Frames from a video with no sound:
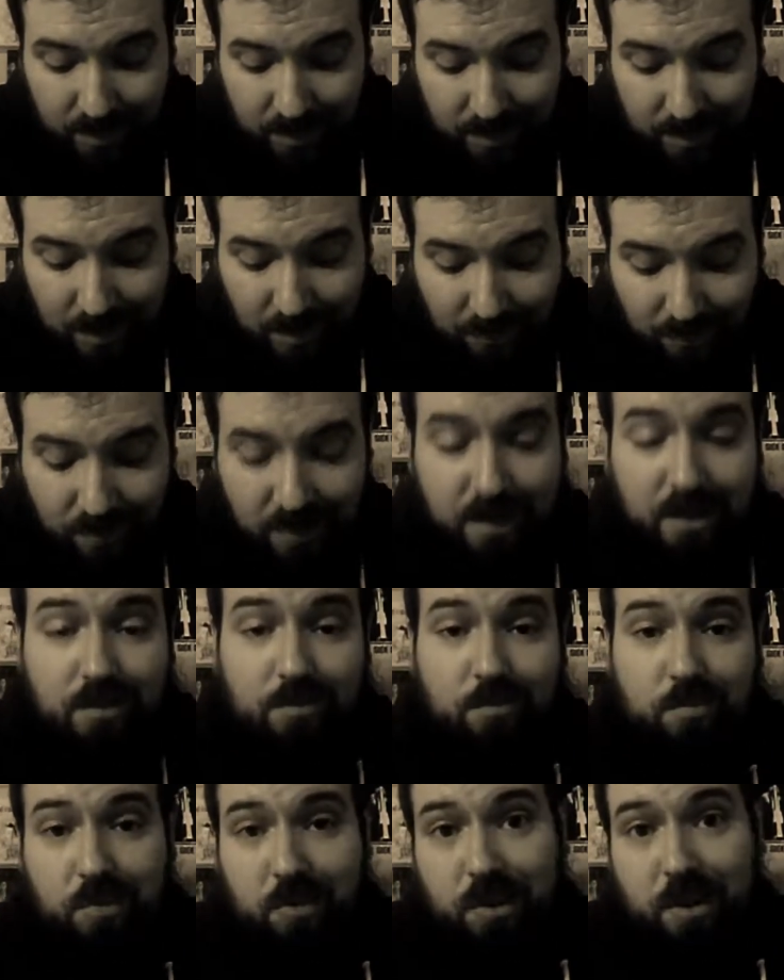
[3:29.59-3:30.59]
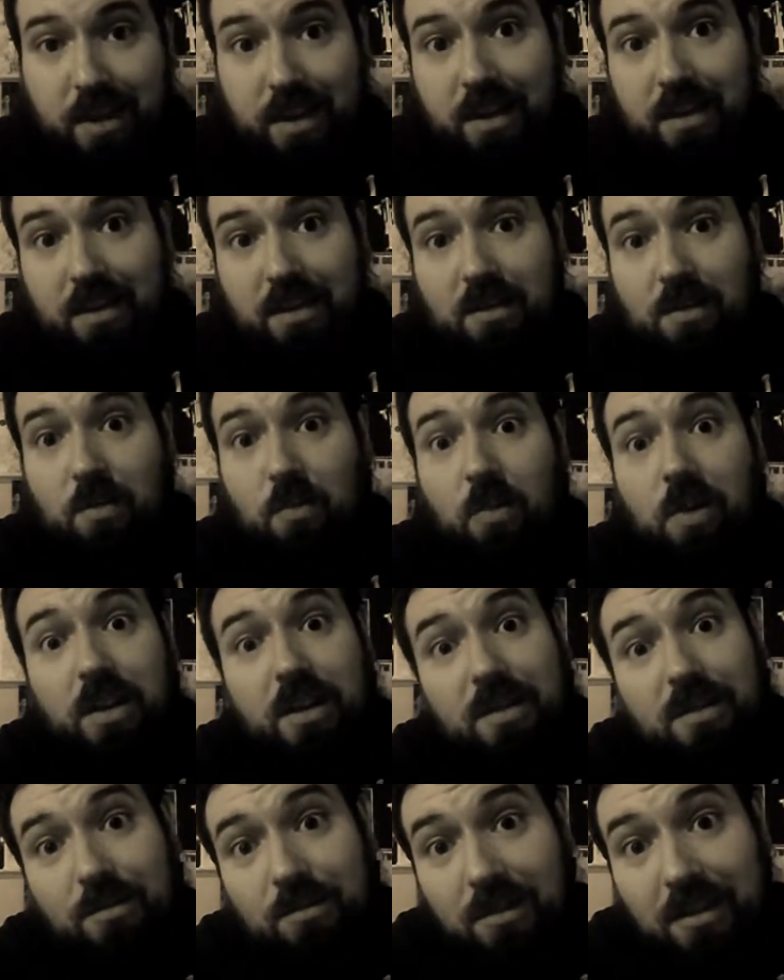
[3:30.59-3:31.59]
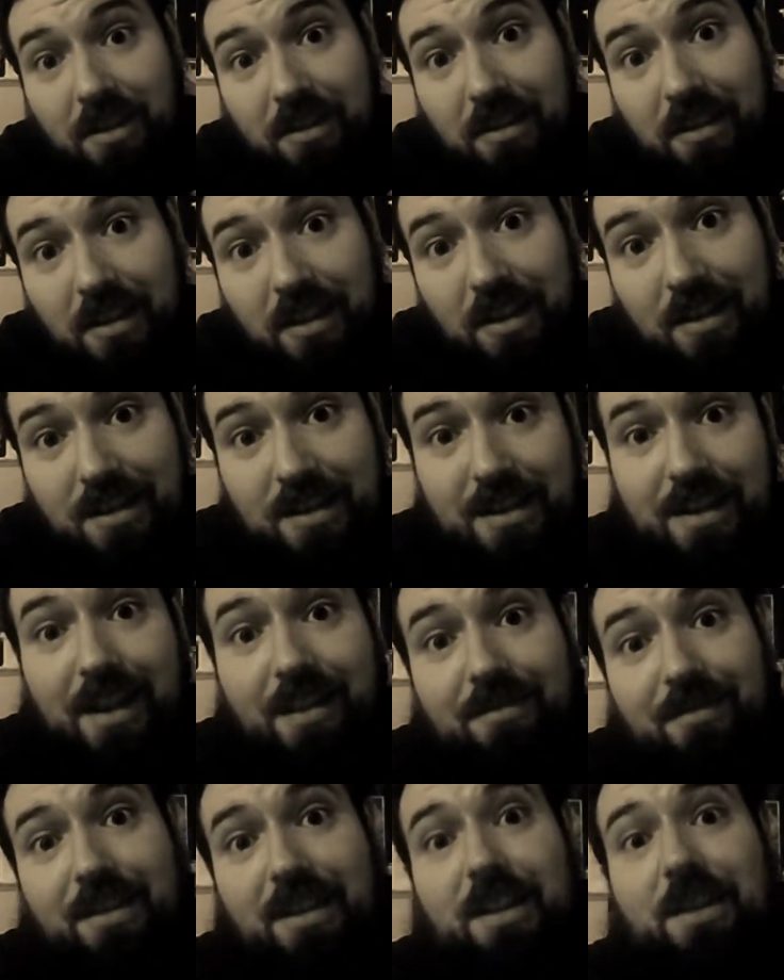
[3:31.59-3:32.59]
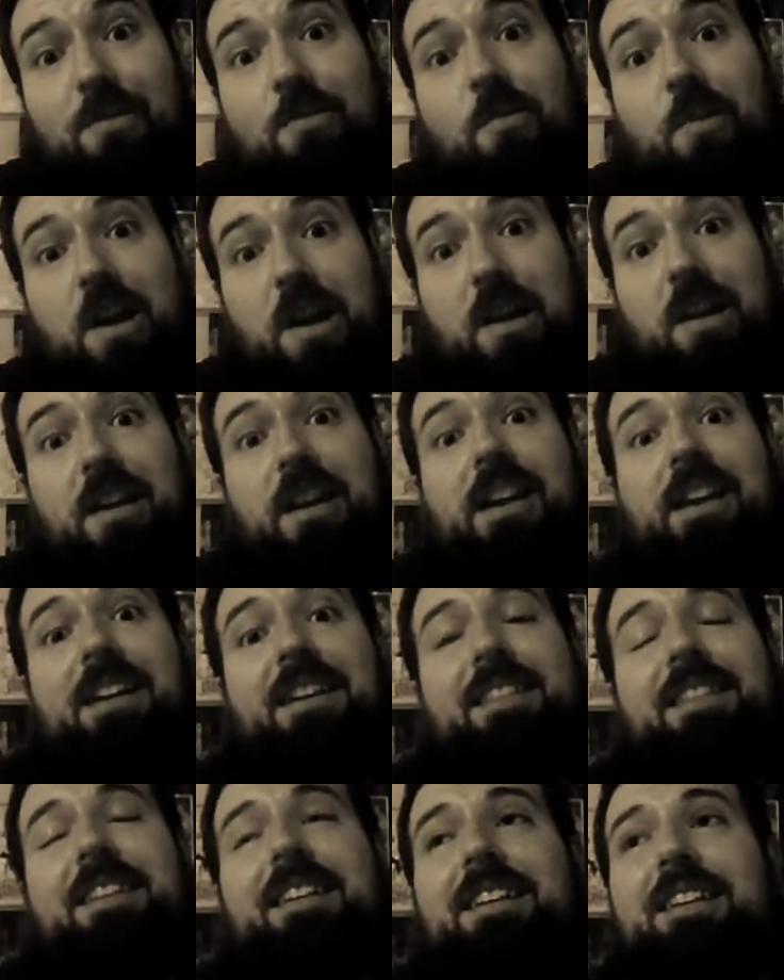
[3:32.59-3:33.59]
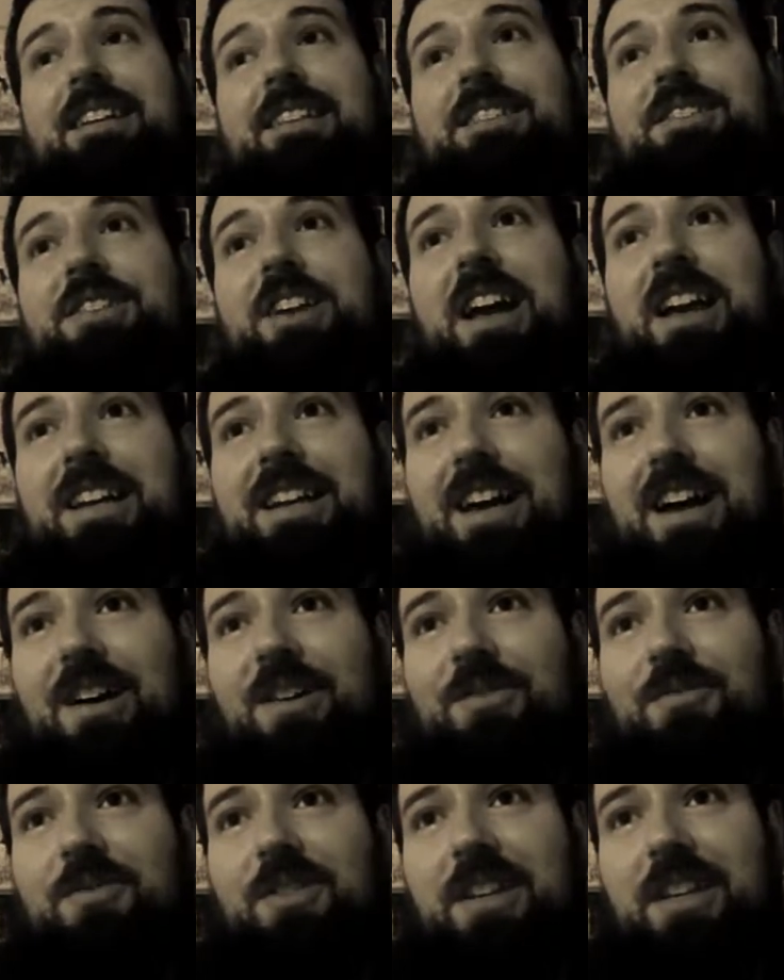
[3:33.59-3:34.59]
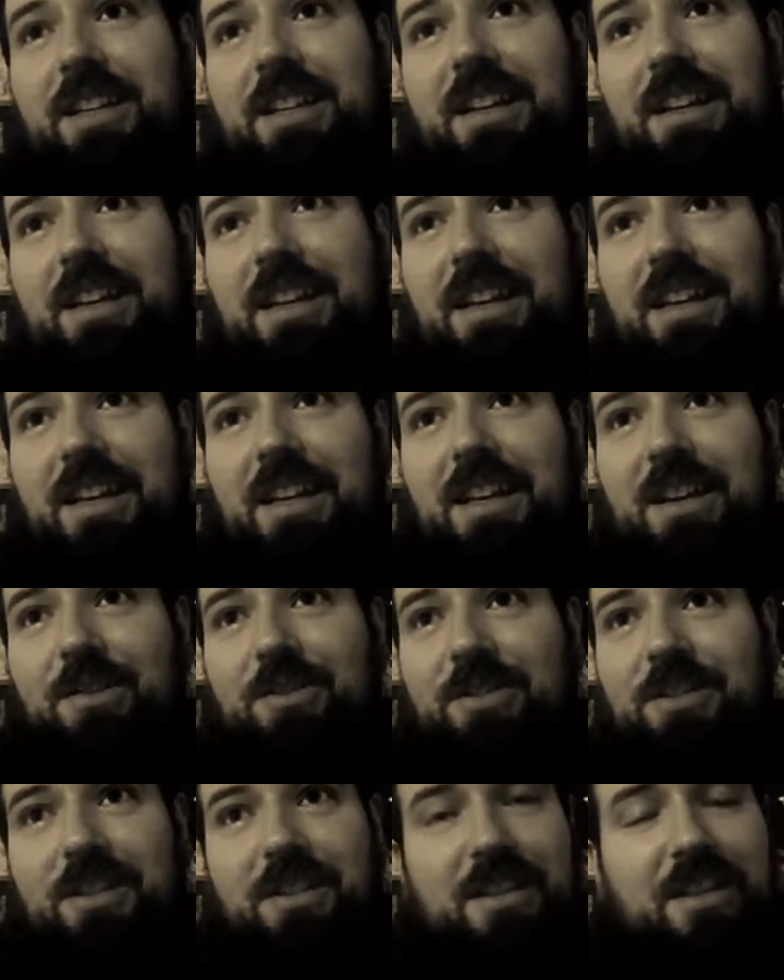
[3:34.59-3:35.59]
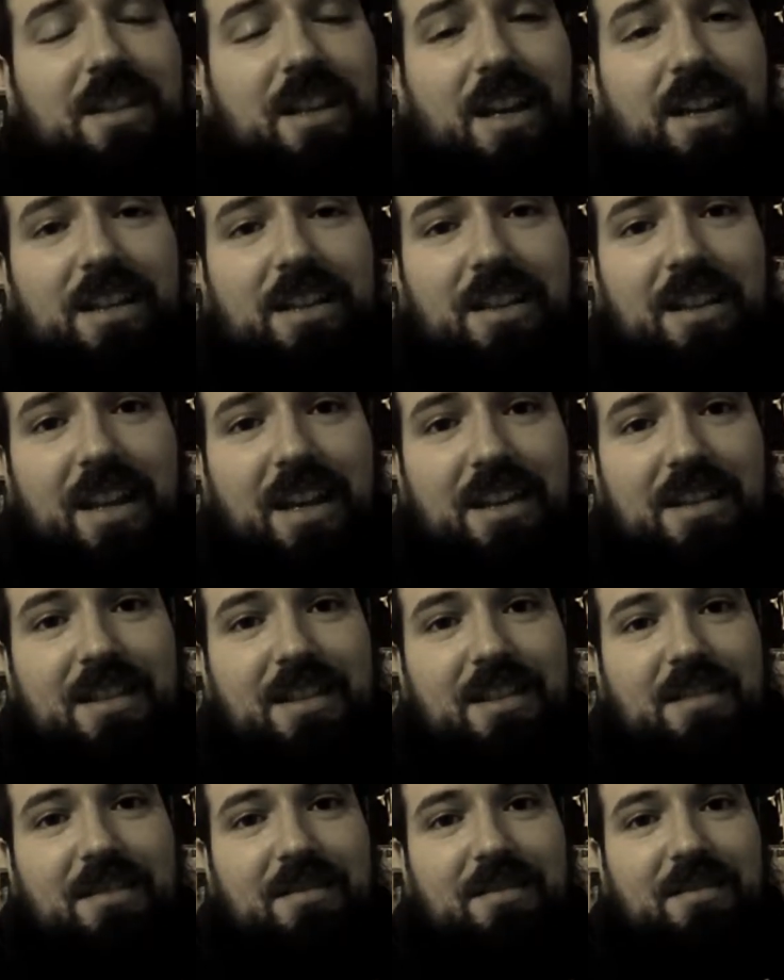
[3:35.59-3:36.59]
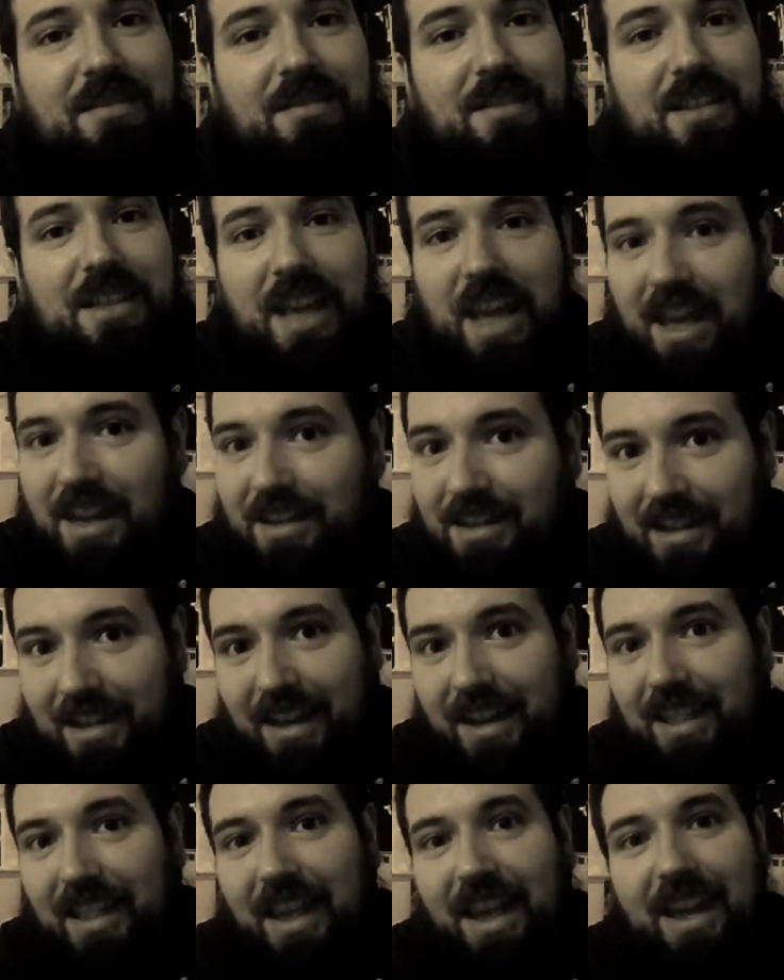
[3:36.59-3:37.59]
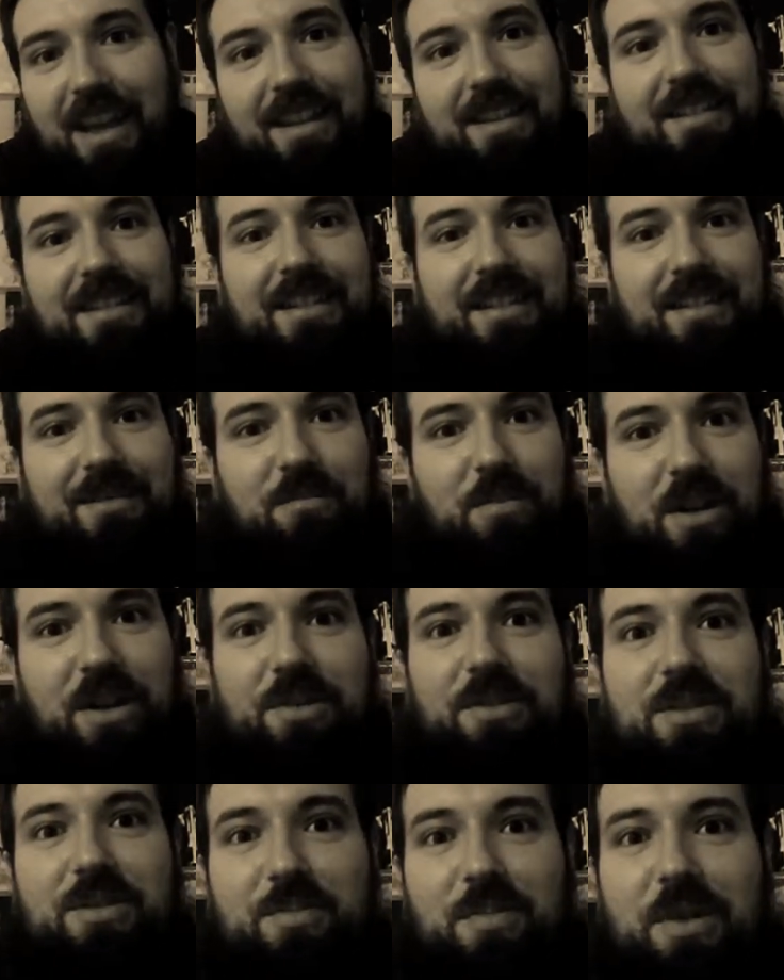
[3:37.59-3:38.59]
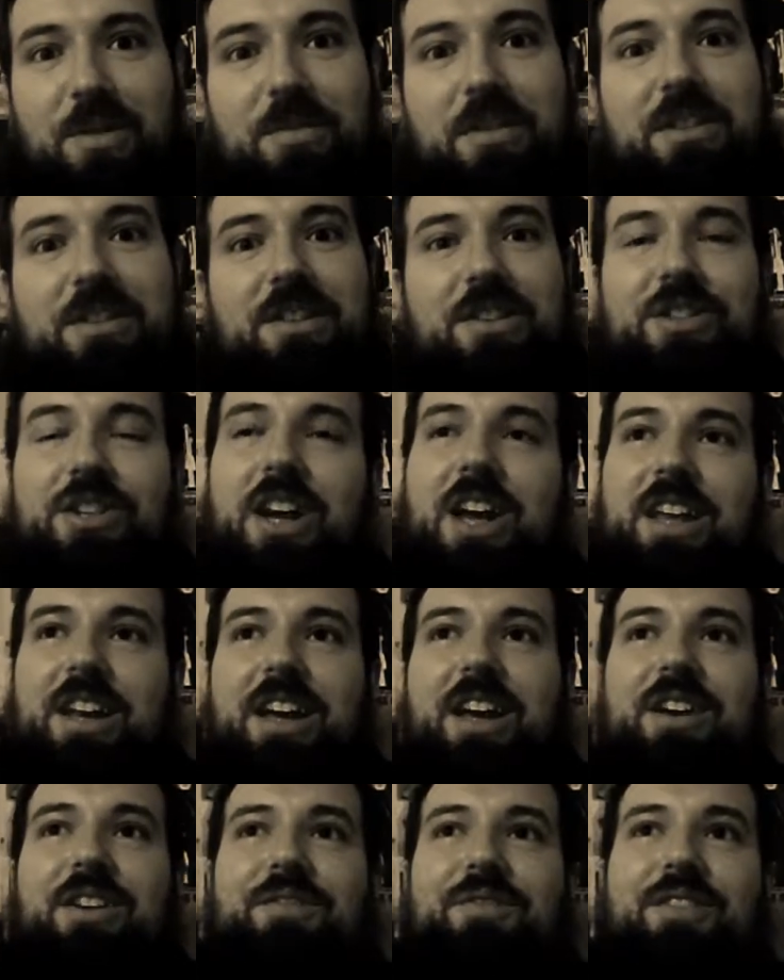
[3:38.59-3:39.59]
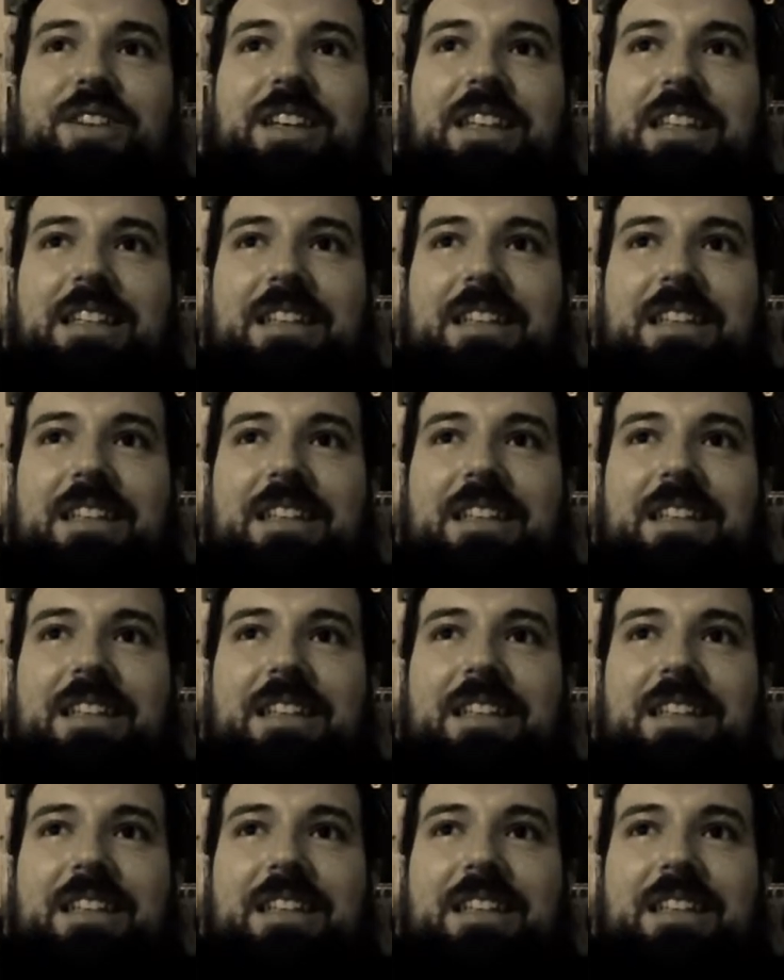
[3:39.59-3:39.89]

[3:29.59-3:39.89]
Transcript: Stephanie and Brie. What is with Stephanie wearing the China outfit? It was just slightly less scantily clad, but it was pretty much a China outfit.